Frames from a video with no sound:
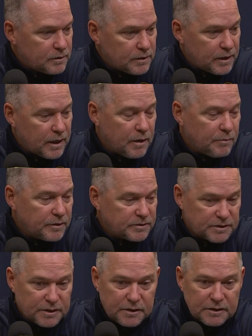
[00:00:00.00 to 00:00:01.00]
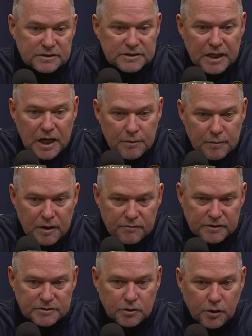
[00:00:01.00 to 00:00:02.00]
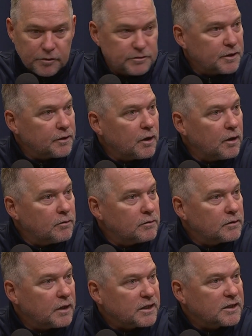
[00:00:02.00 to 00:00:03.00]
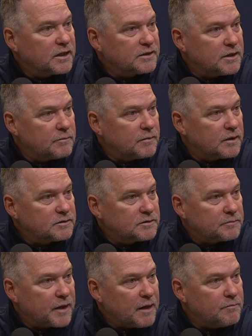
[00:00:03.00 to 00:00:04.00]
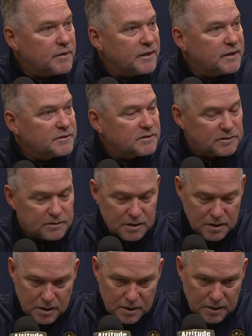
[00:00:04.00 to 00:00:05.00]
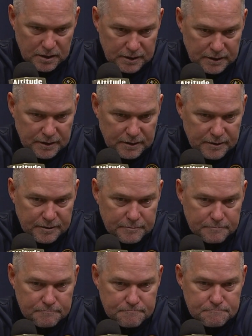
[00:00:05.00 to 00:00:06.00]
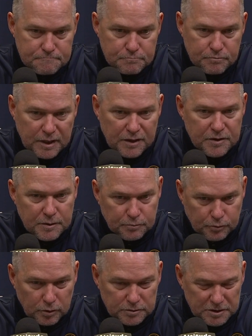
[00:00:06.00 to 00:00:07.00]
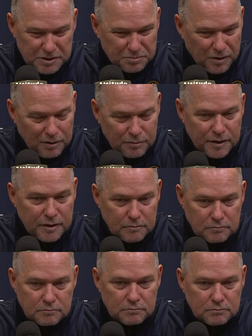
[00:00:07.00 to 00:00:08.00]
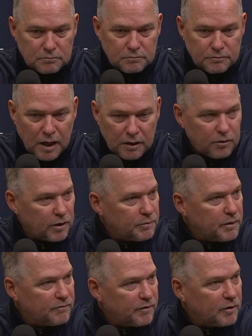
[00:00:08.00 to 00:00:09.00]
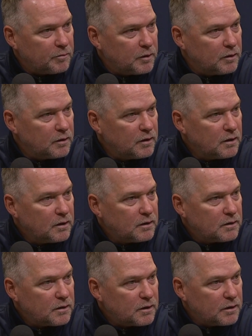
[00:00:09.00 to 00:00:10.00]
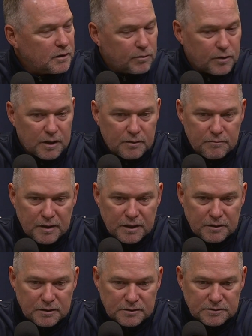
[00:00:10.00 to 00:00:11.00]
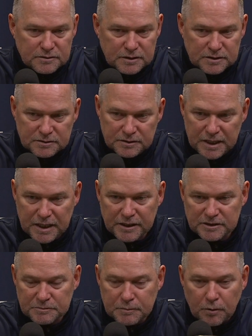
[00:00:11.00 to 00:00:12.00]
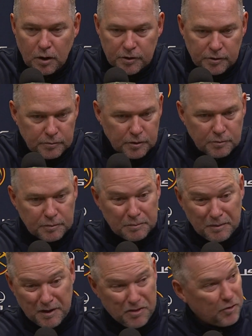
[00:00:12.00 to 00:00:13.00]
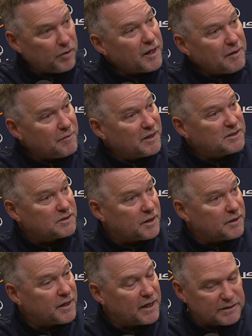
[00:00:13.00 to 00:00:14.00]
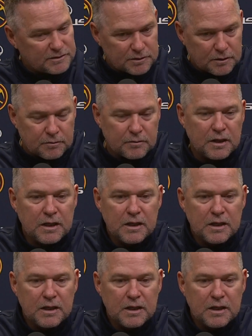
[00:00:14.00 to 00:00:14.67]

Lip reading: Yeah, I mean, see how many of our starters can go. I'd like to get them some game minutes. I think Bruce is probably not going to be available. You know, that his knee has been bothering him a little bit. Played 38 minutes the other night, so